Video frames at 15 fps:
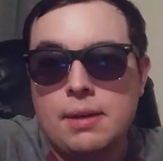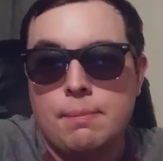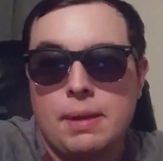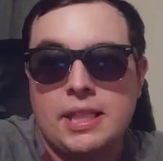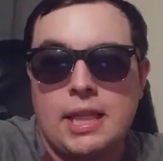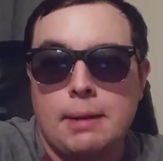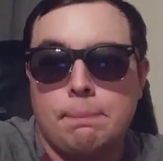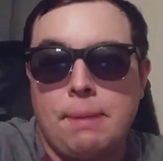make
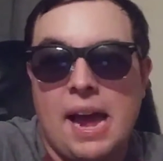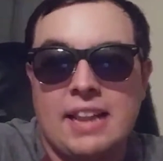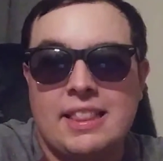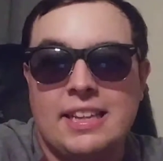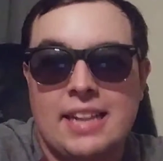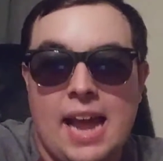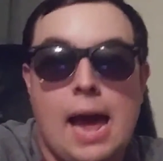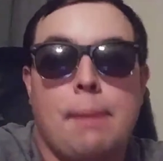that bad
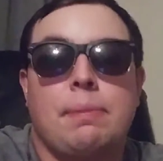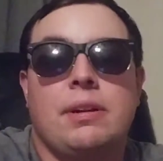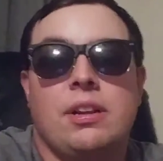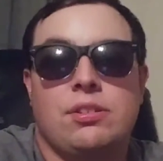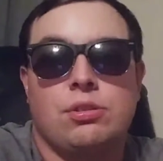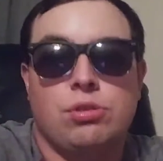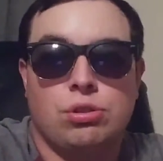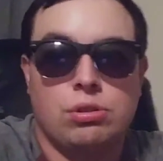thing that happened to
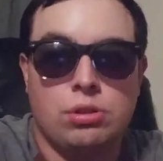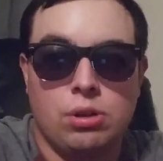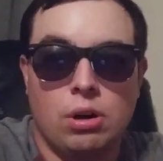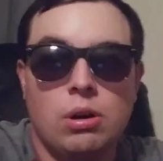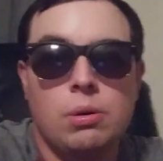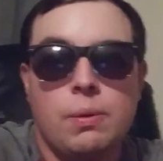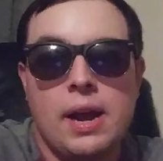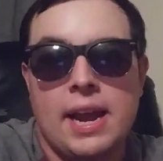us just
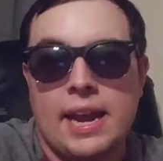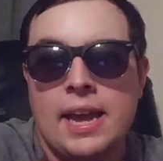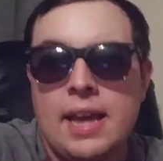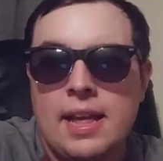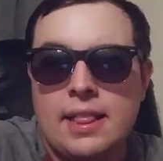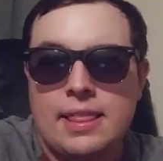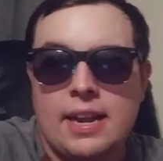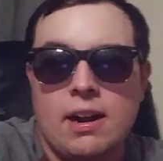go away,
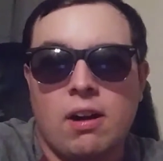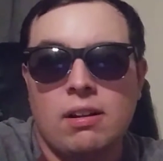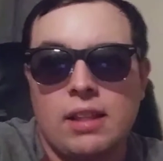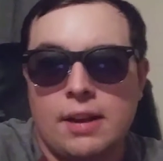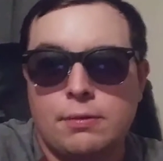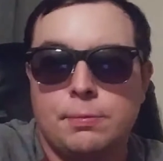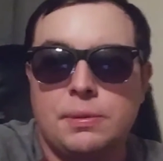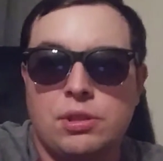that our
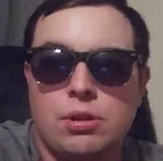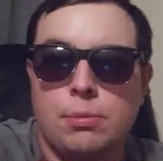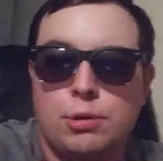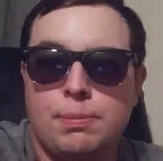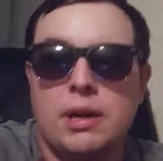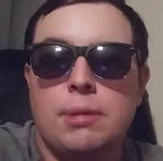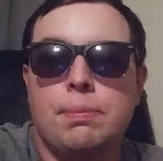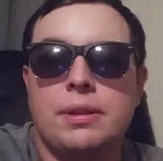lives would be so much
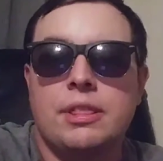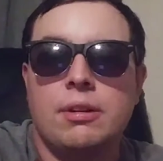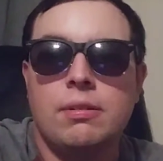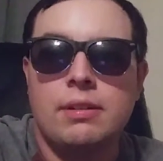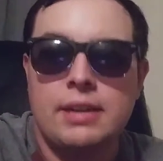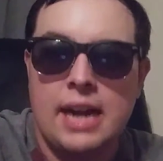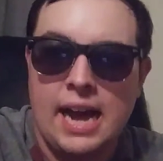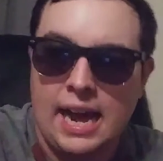better, but they're
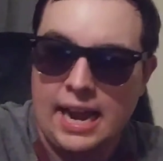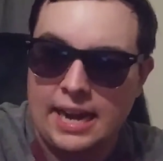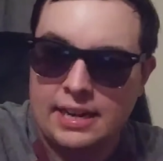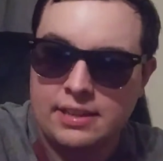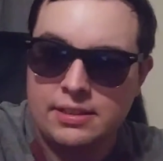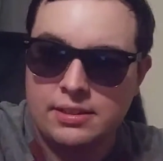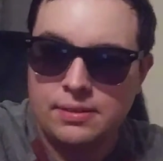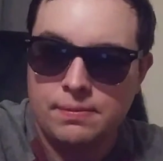
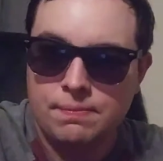not.